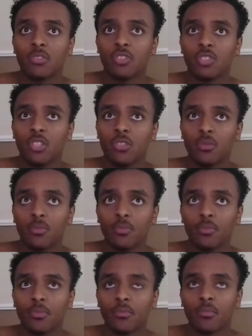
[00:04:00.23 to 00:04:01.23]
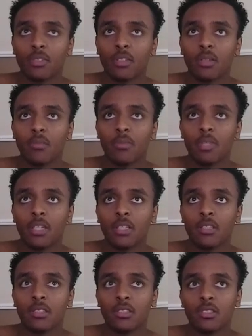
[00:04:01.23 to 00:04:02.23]
GU
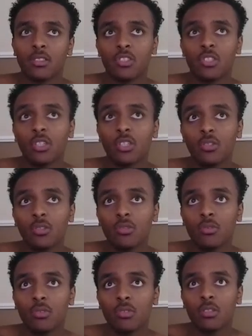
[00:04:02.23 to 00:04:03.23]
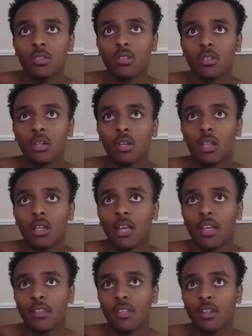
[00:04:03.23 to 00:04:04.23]
because GU,
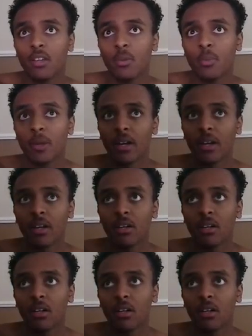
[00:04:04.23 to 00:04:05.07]
unlike the other pair,